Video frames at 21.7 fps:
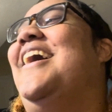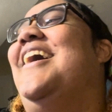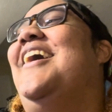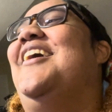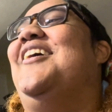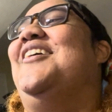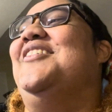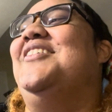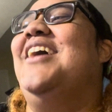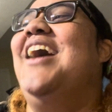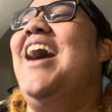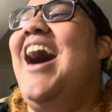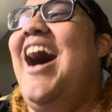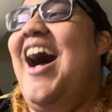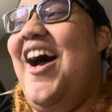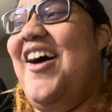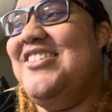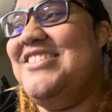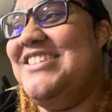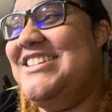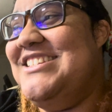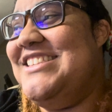I was
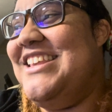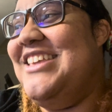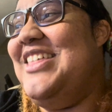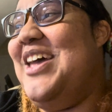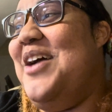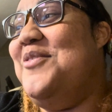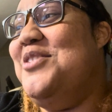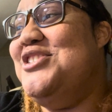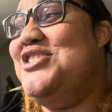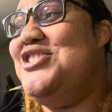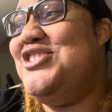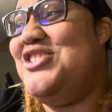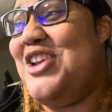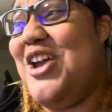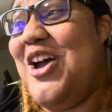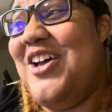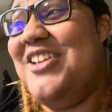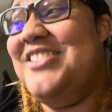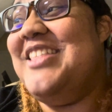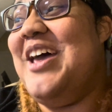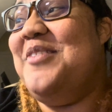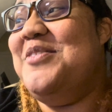gonna say that was
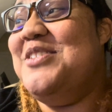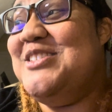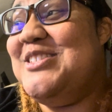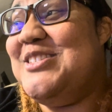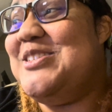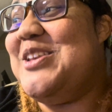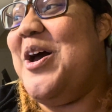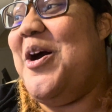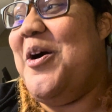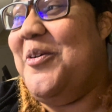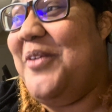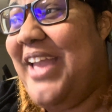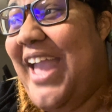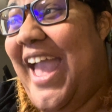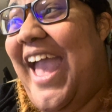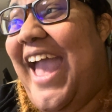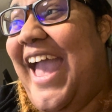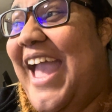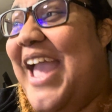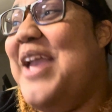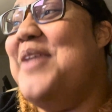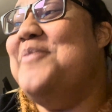so
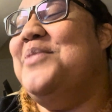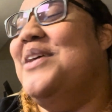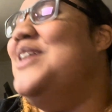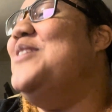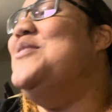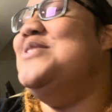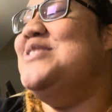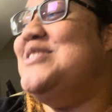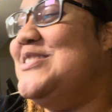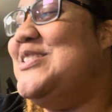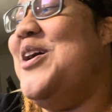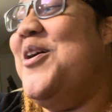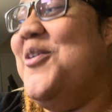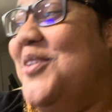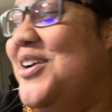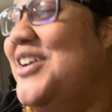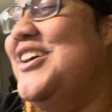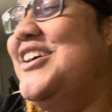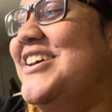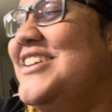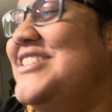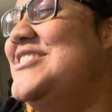gay, but it was so
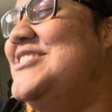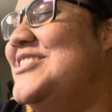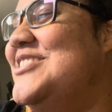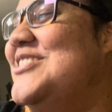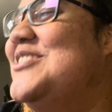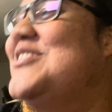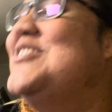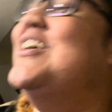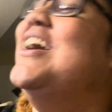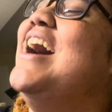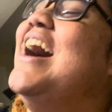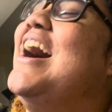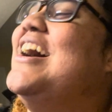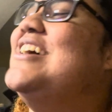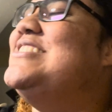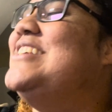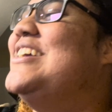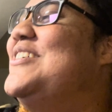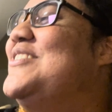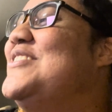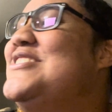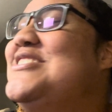good too. I was
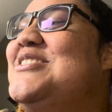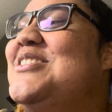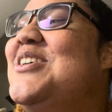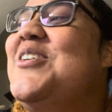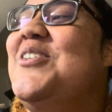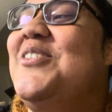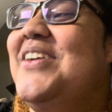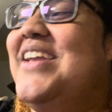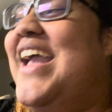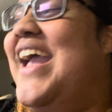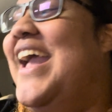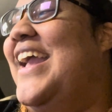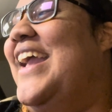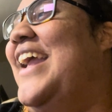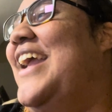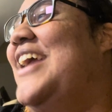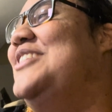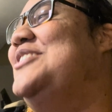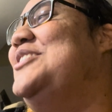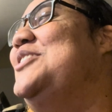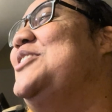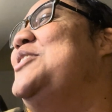like, it was so gay
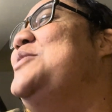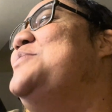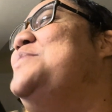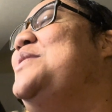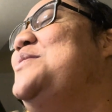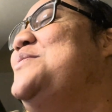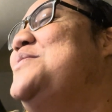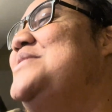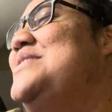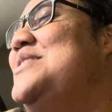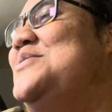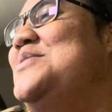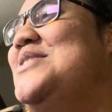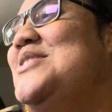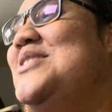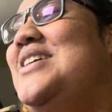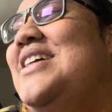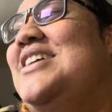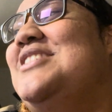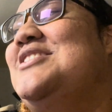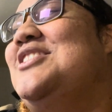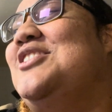and good, but that
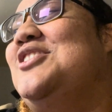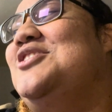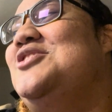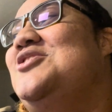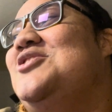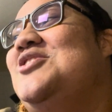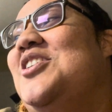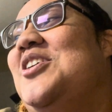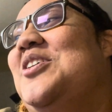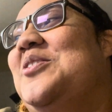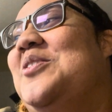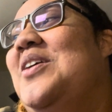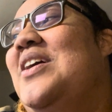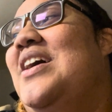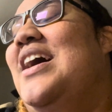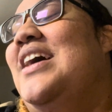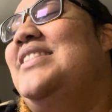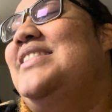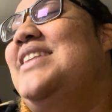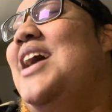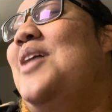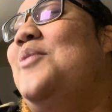was a good show.
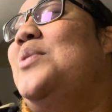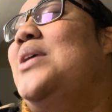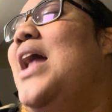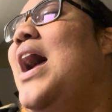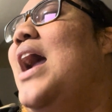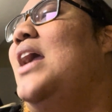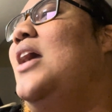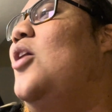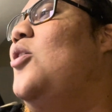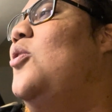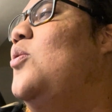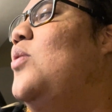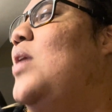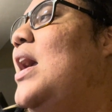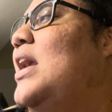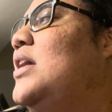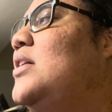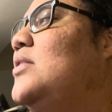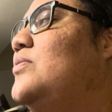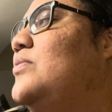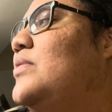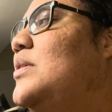I
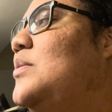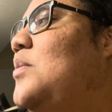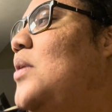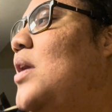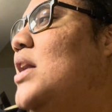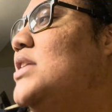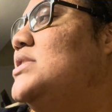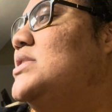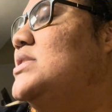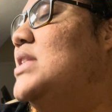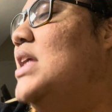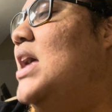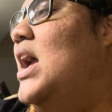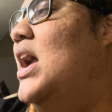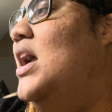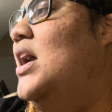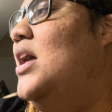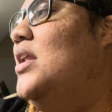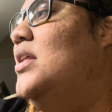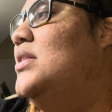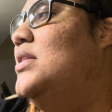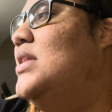could rewatch that.